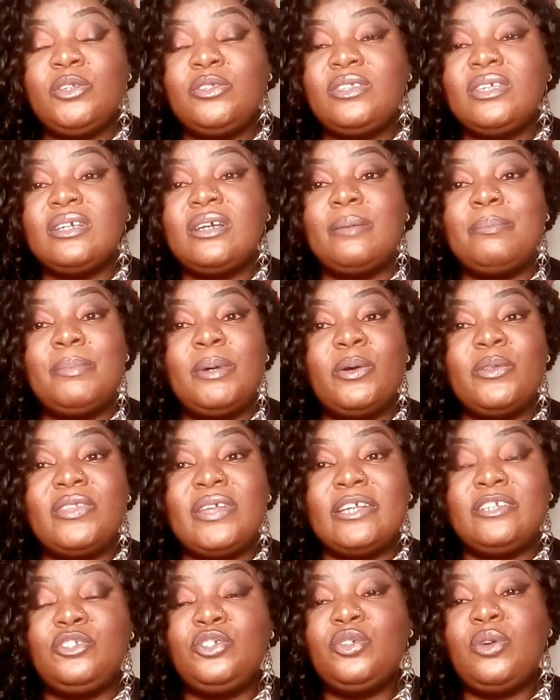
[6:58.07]
you think about
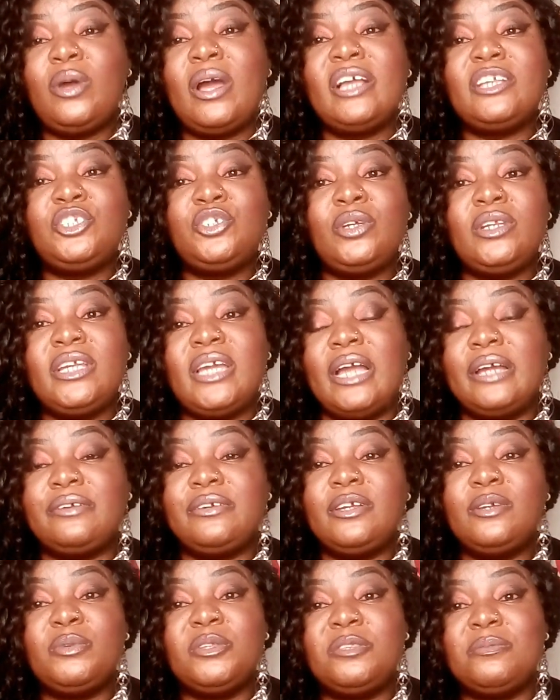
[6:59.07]
that. Do you actually
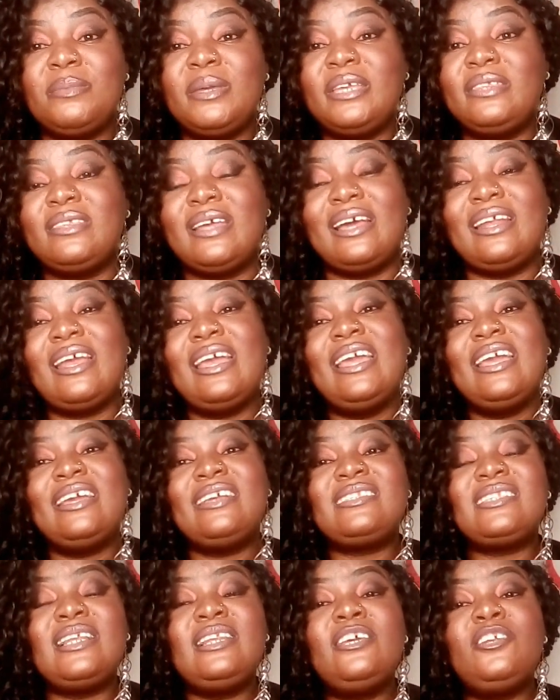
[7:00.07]
agree with me that
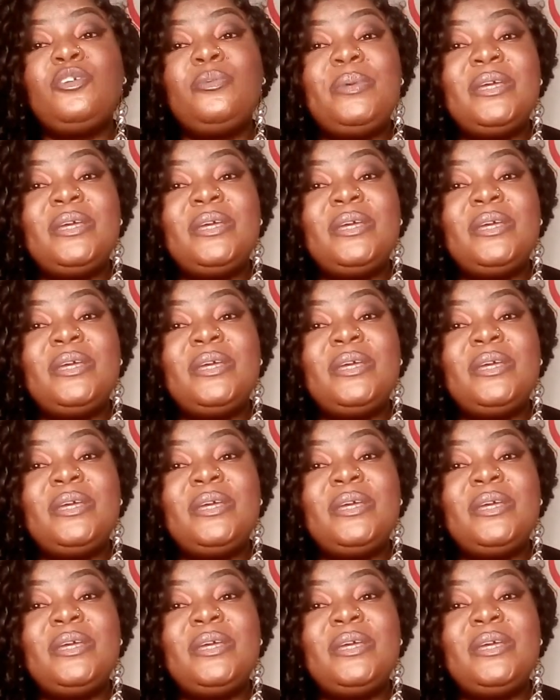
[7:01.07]
it's a little